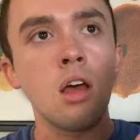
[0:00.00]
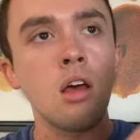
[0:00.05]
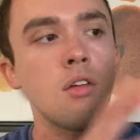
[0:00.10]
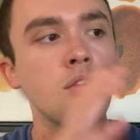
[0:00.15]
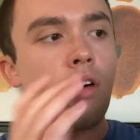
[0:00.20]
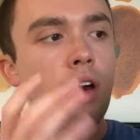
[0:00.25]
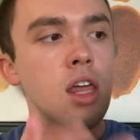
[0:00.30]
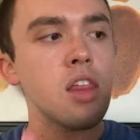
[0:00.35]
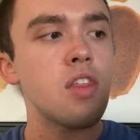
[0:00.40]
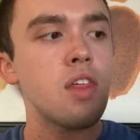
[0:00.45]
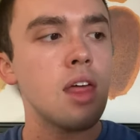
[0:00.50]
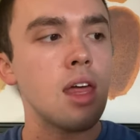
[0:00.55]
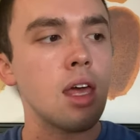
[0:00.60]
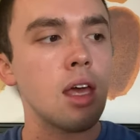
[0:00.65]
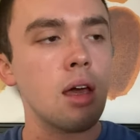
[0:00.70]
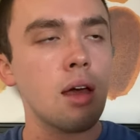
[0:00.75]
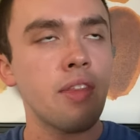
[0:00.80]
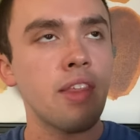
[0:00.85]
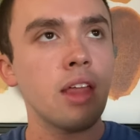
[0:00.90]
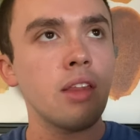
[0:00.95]
funny thing,
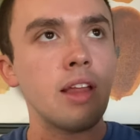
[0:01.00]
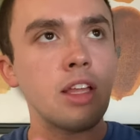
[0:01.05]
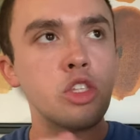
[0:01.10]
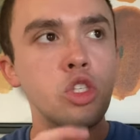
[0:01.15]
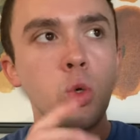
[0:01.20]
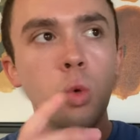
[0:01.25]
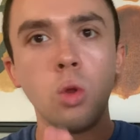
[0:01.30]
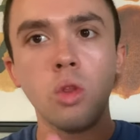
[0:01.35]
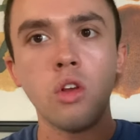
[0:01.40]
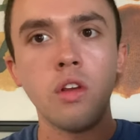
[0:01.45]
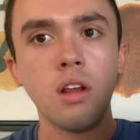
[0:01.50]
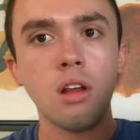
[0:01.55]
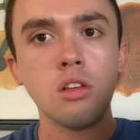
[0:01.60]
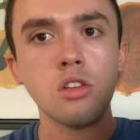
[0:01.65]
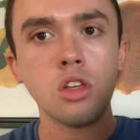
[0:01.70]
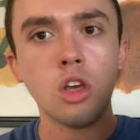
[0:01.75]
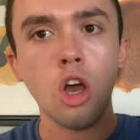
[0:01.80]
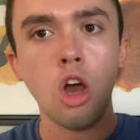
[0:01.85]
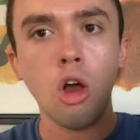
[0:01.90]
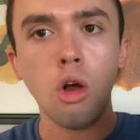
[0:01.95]
I think like two or three years
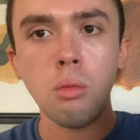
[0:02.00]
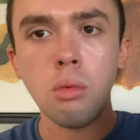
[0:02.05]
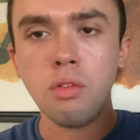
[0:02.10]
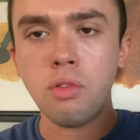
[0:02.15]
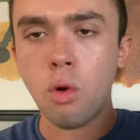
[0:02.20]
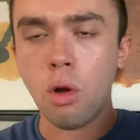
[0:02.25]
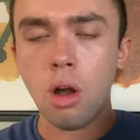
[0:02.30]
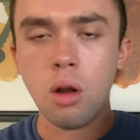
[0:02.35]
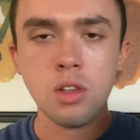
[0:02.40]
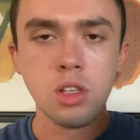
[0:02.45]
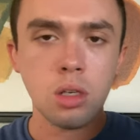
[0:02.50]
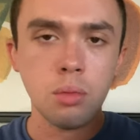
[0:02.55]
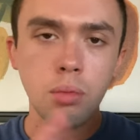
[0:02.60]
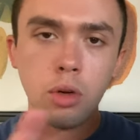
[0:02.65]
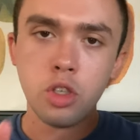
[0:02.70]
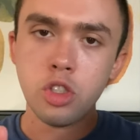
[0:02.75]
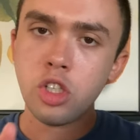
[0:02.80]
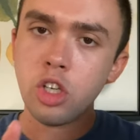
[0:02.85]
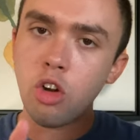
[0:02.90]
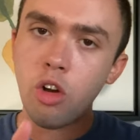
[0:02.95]
ago, before I was on
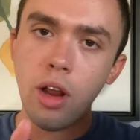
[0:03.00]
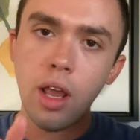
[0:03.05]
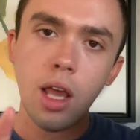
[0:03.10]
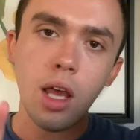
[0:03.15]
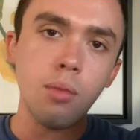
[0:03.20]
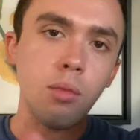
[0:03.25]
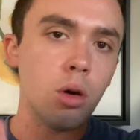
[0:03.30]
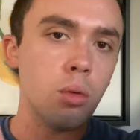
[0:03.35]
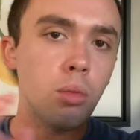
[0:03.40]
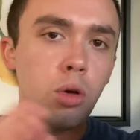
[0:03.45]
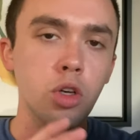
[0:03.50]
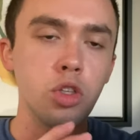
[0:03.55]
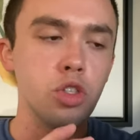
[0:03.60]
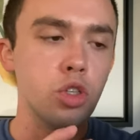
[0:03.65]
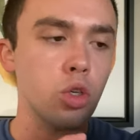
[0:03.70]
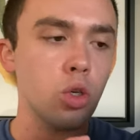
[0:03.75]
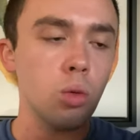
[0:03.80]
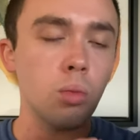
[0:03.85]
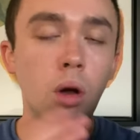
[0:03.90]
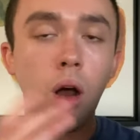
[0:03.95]
Bookstagram or
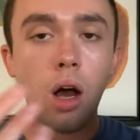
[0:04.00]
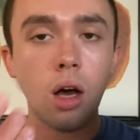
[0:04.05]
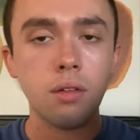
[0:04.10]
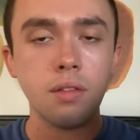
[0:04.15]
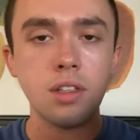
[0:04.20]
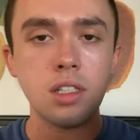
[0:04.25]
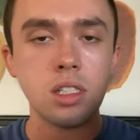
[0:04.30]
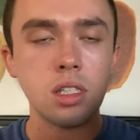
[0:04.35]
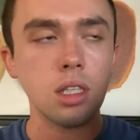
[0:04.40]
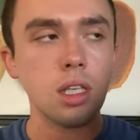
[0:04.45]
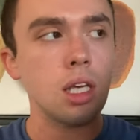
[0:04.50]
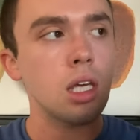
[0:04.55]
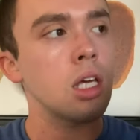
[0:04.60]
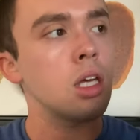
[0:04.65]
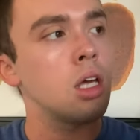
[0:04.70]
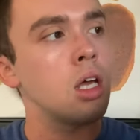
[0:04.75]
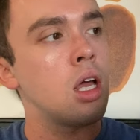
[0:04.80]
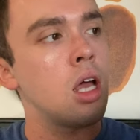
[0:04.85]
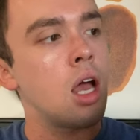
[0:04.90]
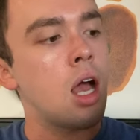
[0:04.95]
BookTube, obviously,
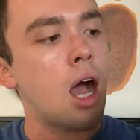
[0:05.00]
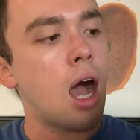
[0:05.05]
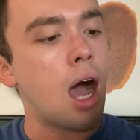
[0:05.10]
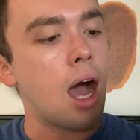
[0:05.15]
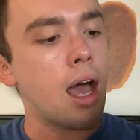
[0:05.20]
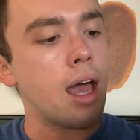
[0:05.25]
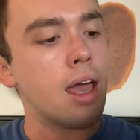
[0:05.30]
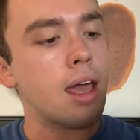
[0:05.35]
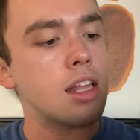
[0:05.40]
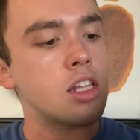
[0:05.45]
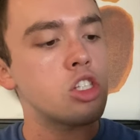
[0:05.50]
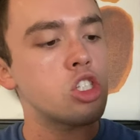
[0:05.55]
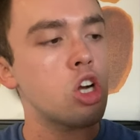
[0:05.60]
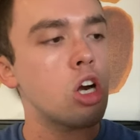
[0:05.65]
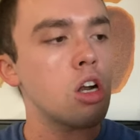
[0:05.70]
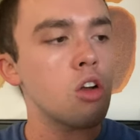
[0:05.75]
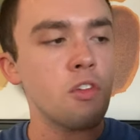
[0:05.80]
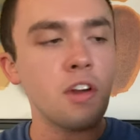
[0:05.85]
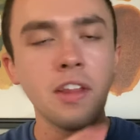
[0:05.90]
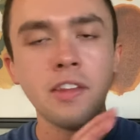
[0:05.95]
I had
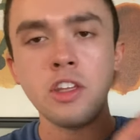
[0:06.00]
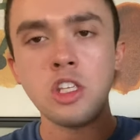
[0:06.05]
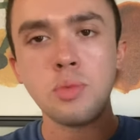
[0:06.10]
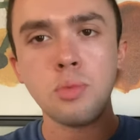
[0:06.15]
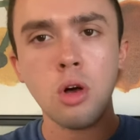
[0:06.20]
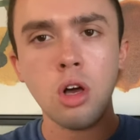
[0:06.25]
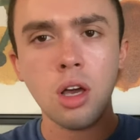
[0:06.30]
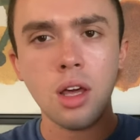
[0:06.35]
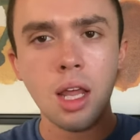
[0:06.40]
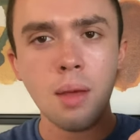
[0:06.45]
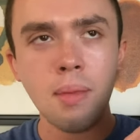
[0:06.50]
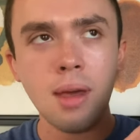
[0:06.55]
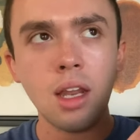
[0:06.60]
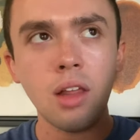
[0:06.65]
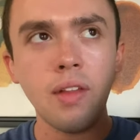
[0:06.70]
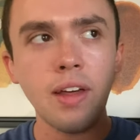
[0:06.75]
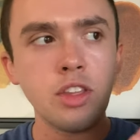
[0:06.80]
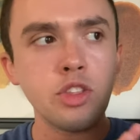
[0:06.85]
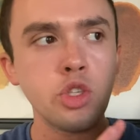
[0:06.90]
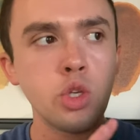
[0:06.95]
started reading this book and I made it
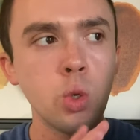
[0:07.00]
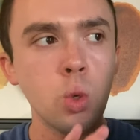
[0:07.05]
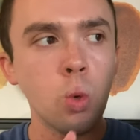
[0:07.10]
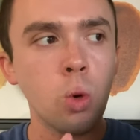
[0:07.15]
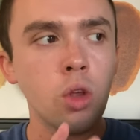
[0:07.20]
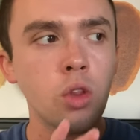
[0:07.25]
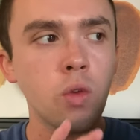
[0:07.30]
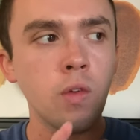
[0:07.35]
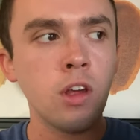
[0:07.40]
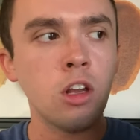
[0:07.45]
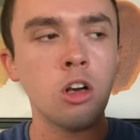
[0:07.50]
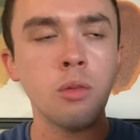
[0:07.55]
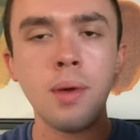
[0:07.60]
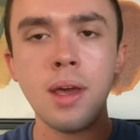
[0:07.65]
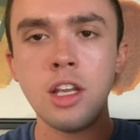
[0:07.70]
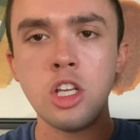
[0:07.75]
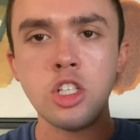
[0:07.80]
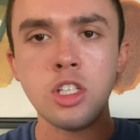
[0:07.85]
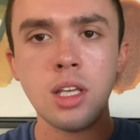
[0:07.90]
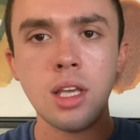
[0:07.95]
like two or 300
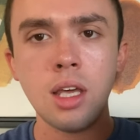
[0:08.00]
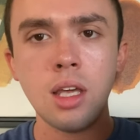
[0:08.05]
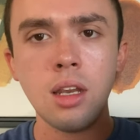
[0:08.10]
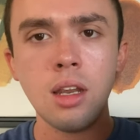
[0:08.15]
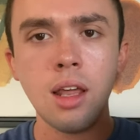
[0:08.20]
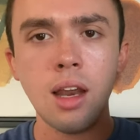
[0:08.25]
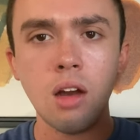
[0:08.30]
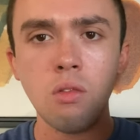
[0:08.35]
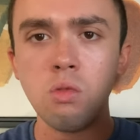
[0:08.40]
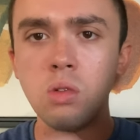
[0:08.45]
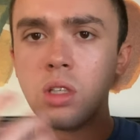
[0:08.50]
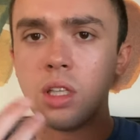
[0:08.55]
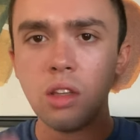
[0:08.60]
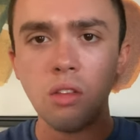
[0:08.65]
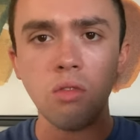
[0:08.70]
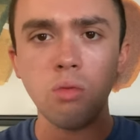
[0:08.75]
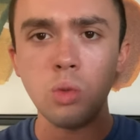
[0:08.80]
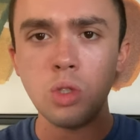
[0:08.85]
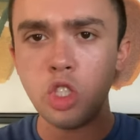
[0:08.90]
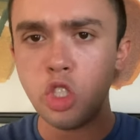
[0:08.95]
pages in and I really
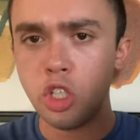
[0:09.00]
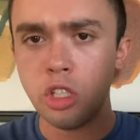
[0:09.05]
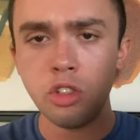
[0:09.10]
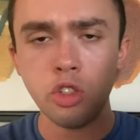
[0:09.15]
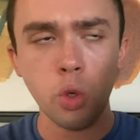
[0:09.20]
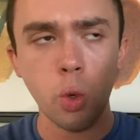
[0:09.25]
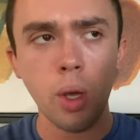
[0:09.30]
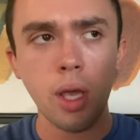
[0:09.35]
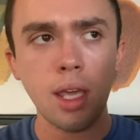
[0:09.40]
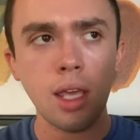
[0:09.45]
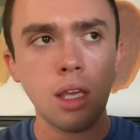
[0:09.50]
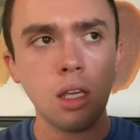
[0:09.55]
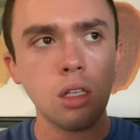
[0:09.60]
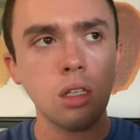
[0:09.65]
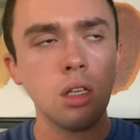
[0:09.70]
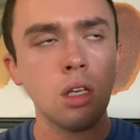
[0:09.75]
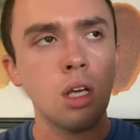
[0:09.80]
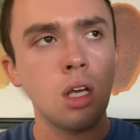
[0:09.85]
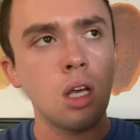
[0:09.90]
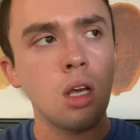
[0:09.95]
was enjoying it,
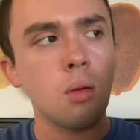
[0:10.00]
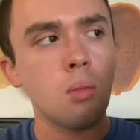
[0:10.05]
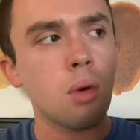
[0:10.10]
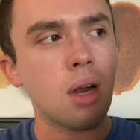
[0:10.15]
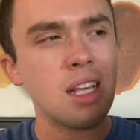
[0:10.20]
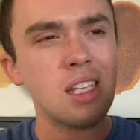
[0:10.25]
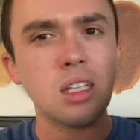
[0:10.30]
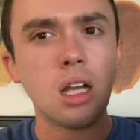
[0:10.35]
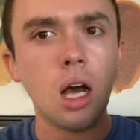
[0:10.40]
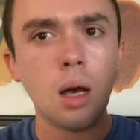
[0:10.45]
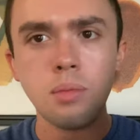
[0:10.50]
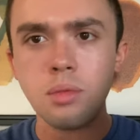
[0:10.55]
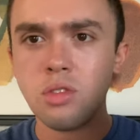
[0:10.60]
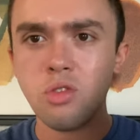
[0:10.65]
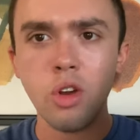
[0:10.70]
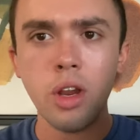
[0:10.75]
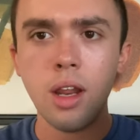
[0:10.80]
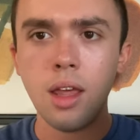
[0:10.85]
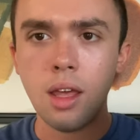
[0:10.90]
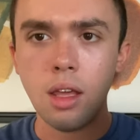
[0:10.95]
but I stopped
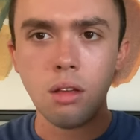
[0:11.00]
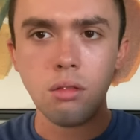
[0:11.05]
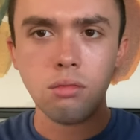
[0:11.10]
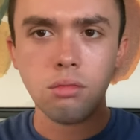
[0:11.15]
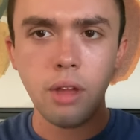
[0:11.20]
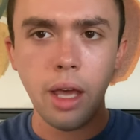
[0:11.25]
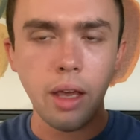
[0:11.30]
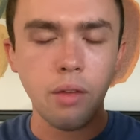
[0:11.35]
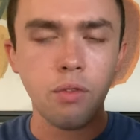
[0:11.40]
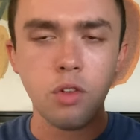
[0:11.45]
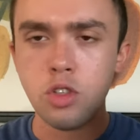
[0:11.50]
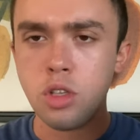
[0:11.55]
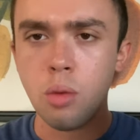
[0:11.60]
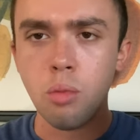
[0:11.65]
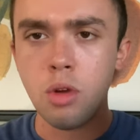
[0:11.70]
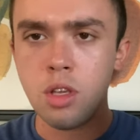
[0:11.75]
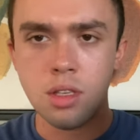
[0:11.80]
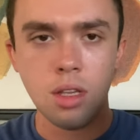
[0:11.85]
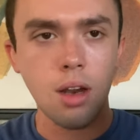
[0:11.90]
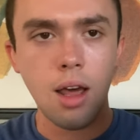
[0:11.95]
reading it. Like for some
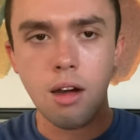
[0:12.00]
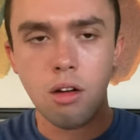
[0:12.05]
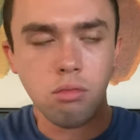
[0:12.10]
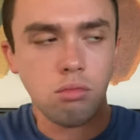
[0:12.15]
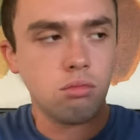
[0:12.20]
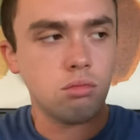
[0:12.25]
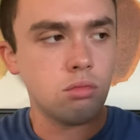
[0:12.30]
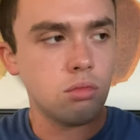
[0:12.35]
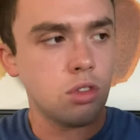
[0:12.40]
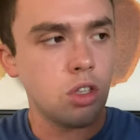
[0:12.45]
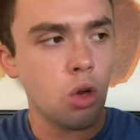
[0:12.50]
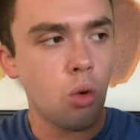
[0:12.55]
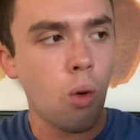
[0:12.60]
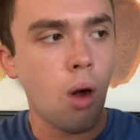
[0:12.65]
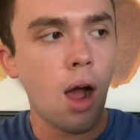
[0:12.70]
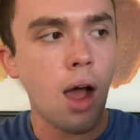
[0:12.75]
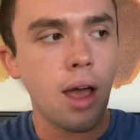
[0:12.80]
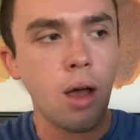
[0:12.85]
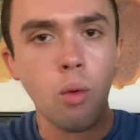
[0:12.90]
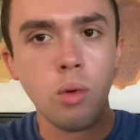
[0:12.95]
reason, I don't know
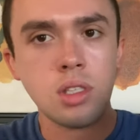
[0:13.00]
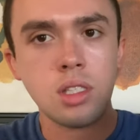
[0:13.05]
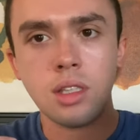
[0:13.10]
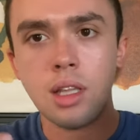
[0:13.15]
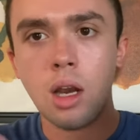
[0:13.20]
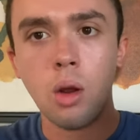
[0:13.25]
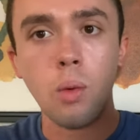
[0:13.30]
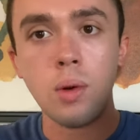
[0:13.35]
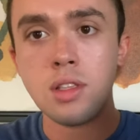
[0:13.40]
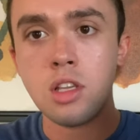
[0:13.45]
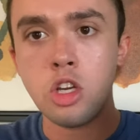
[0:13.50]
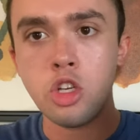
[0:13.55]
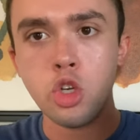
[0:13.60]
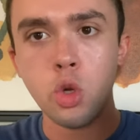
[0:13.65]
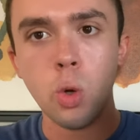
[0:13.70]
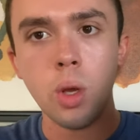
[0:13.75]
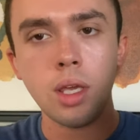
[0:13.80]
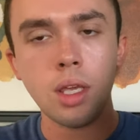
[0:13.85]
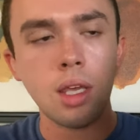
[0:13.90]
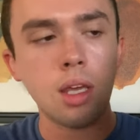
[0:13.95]
why. It wasn't that I wasn't
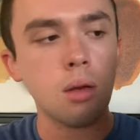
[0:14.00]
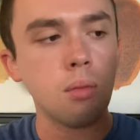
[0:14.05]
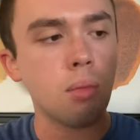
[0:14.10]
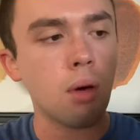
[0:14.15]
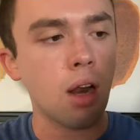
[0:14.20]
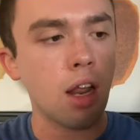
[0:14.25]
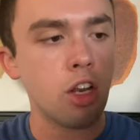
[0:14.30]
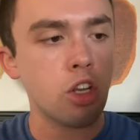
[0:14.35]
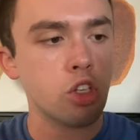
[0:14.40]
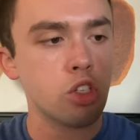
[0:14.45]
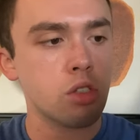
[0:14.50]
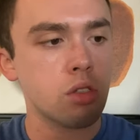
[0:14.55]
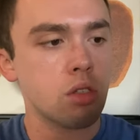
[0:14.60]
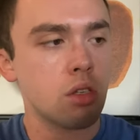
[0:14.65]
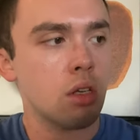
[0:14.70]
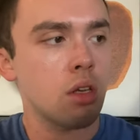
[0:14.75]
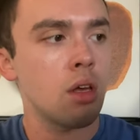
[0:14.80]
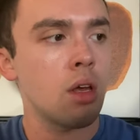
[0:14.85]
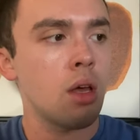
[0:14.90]
enjoying it, but I just